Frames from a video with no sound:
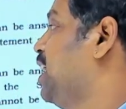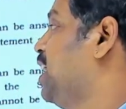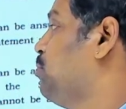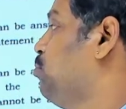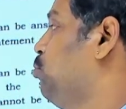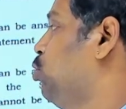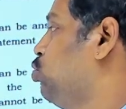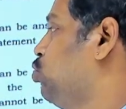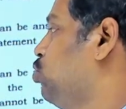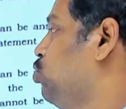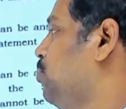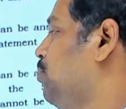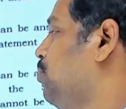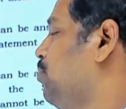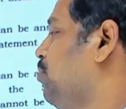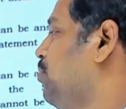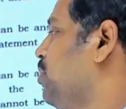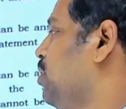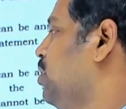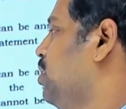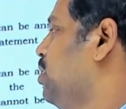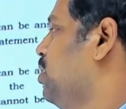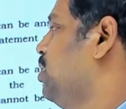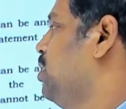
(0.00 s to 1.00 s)
both.
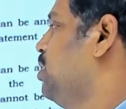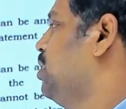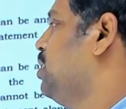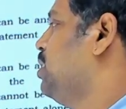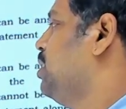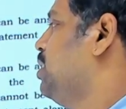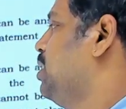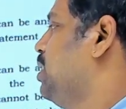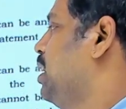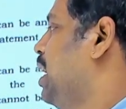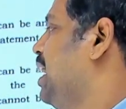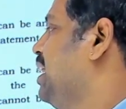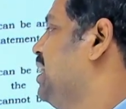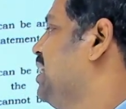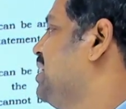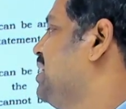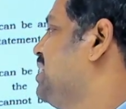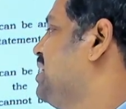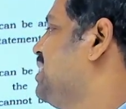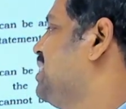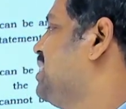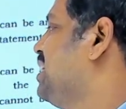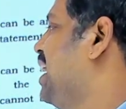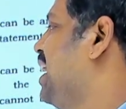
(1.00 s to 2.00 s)
And this
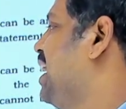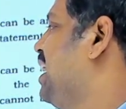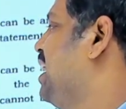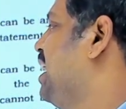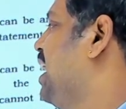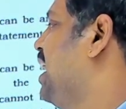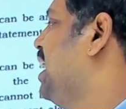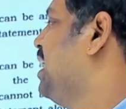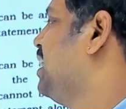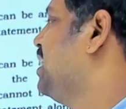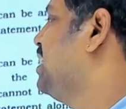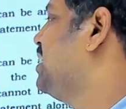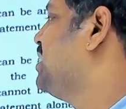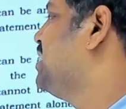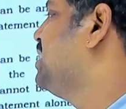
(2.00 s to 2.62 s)
is n and this is